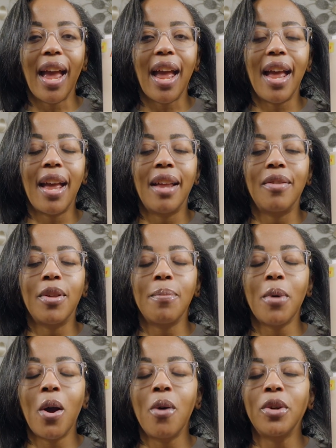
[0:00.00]
and the
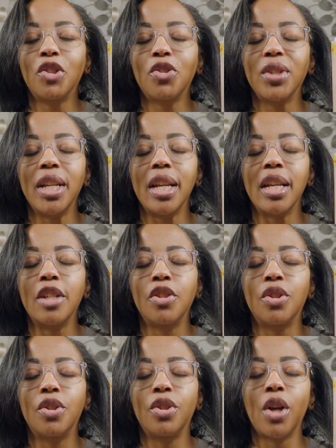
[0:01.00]
poetry is
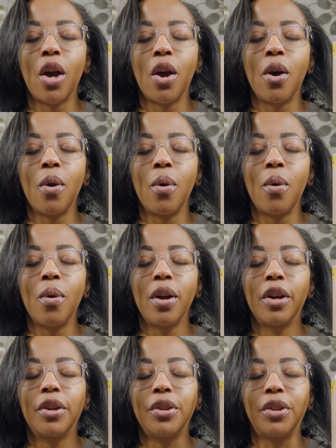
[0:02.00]
so
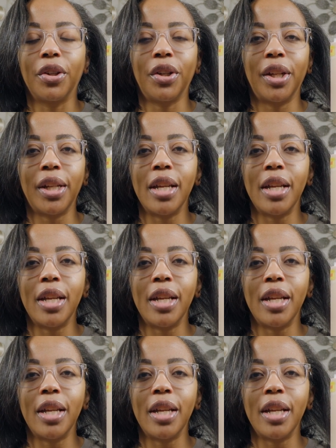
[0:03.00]
good.